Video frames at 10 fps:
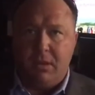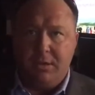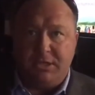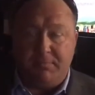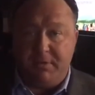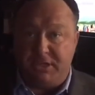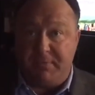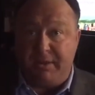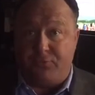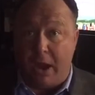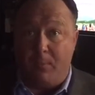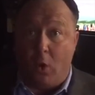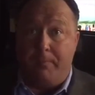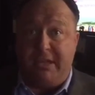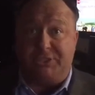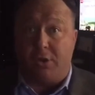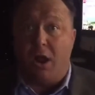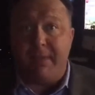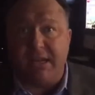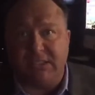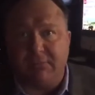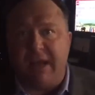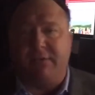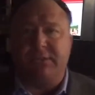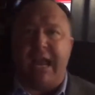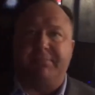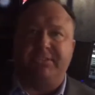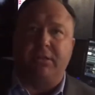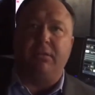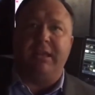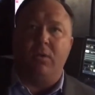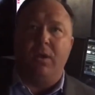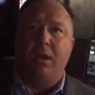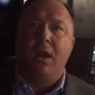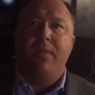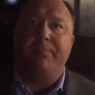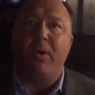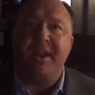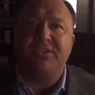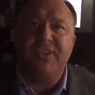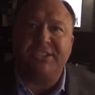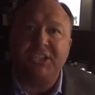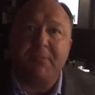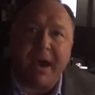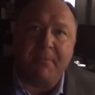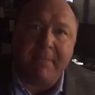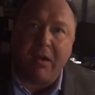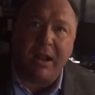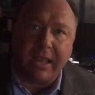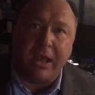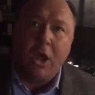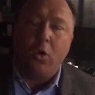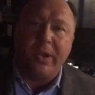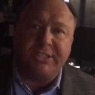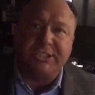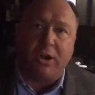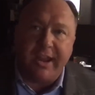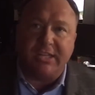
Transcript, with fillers: Does, does it mean Trump won't be a strong man at some levels? Absolutely, he will. The point is, this is about America reasserting